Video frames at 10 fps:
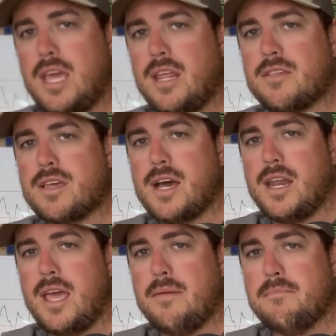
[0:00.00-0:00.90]
It has
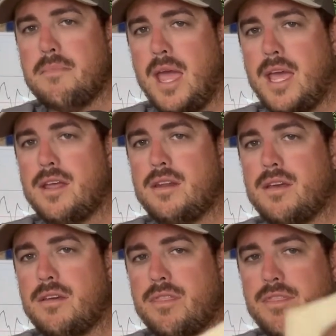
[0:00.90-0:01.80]
got a man
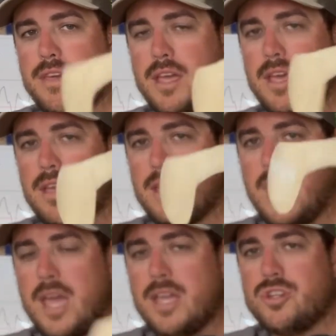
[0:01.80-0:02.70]
thick
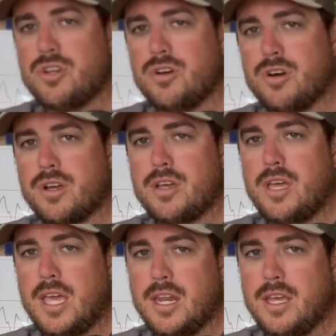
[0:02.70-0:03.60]
gauge hook
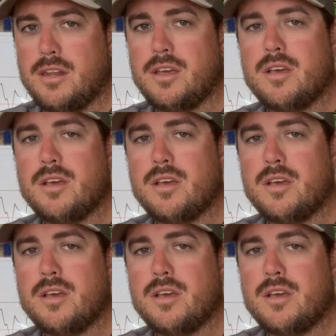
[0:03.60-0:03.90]
in it.